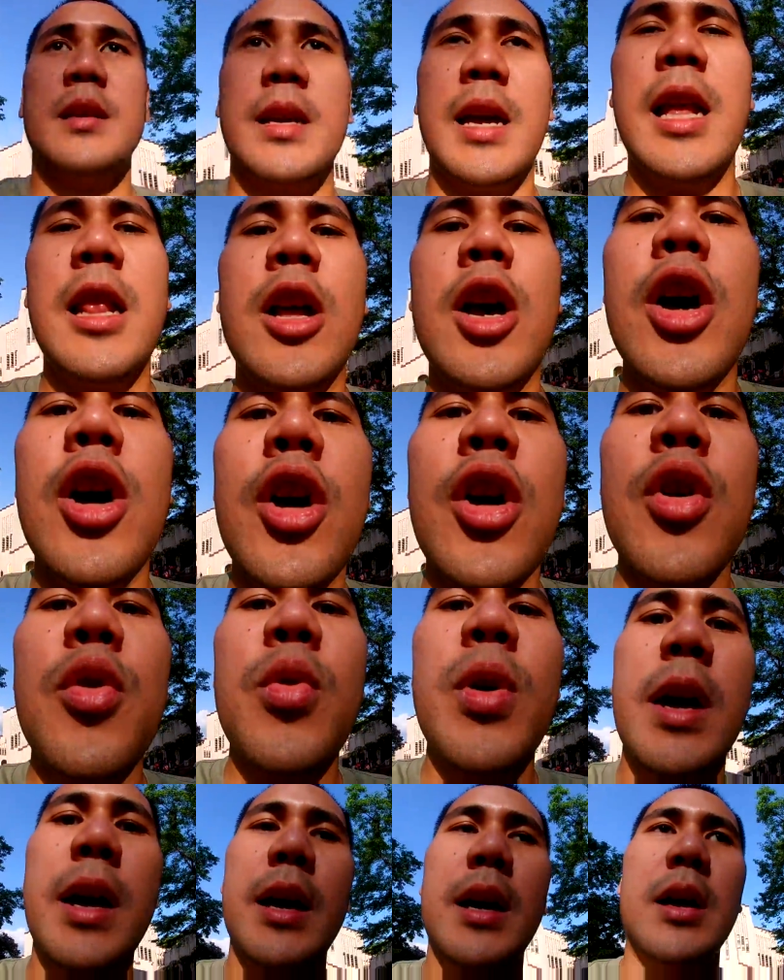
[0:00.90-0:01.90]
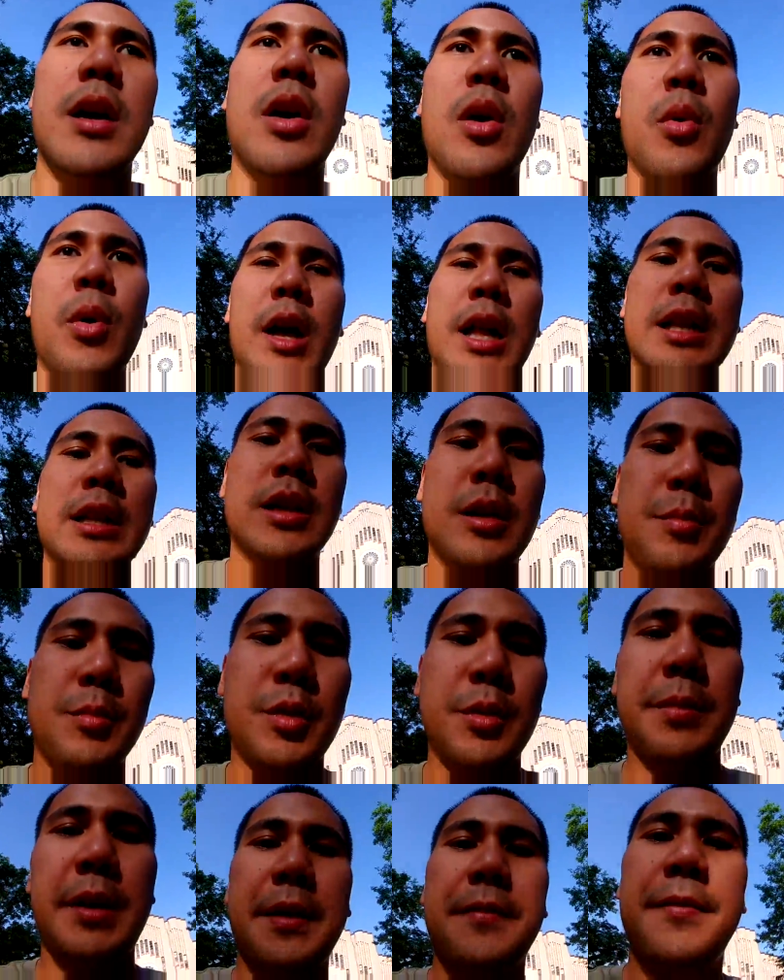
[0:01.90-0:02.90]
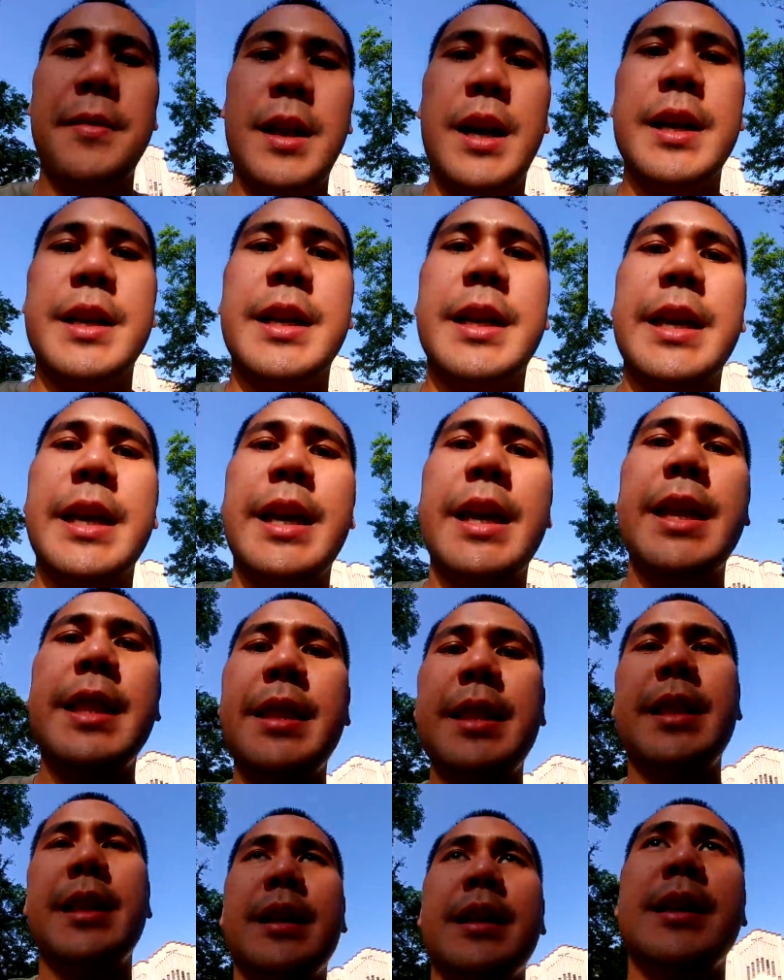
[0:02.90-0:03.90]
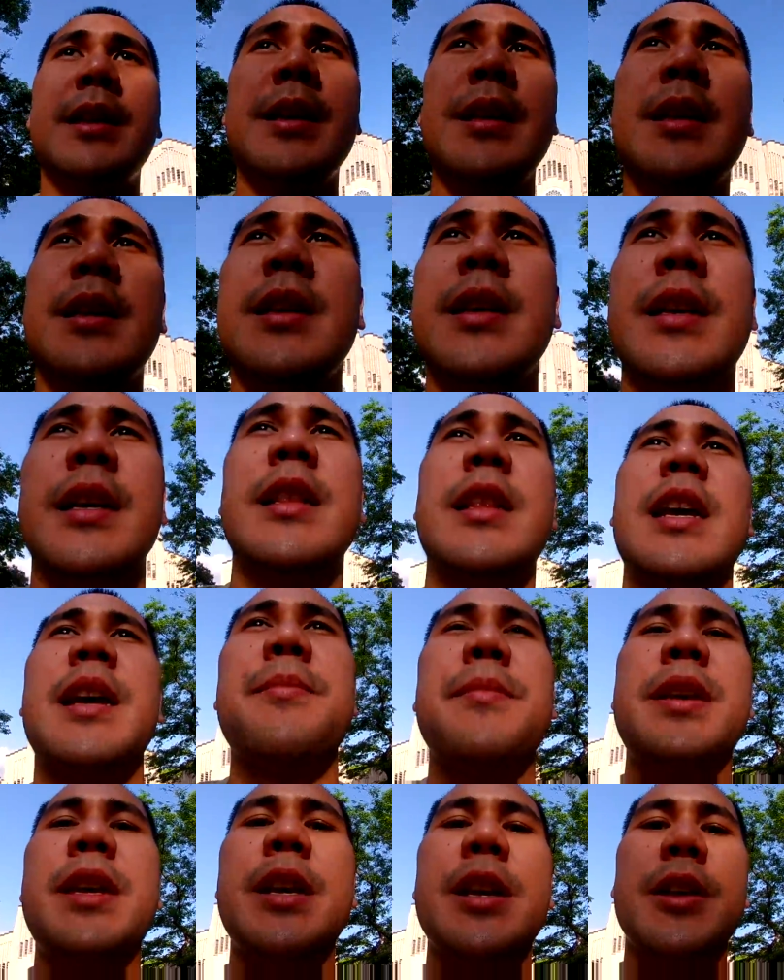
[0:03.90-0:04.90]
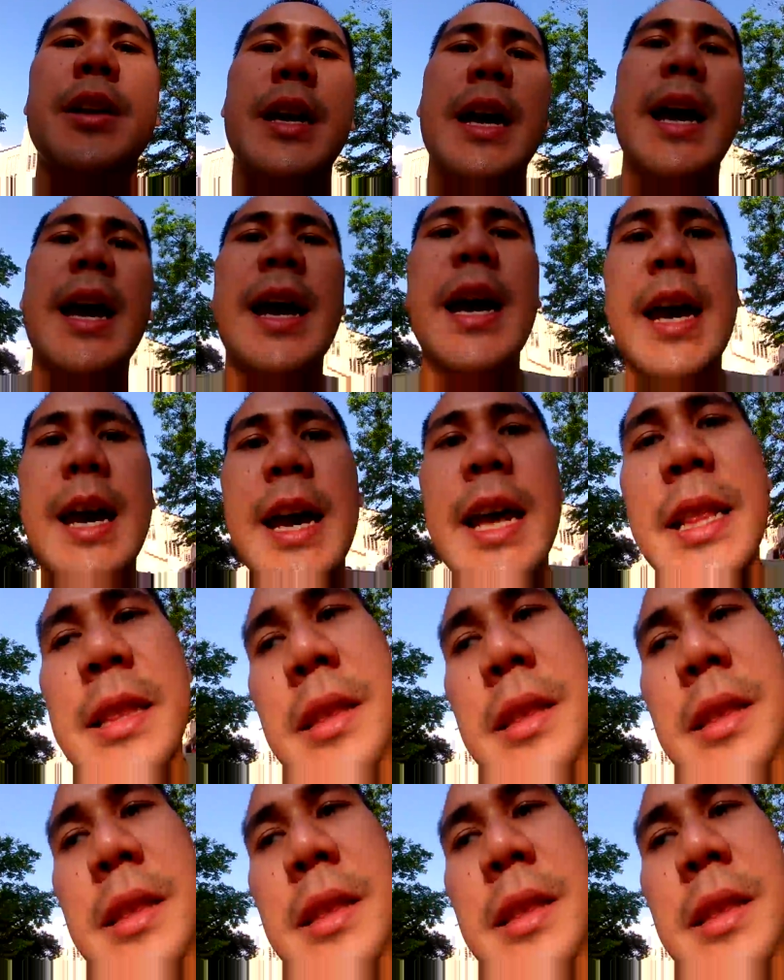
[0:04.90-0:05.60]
Hello, welcome to my vlog again. And I'm here at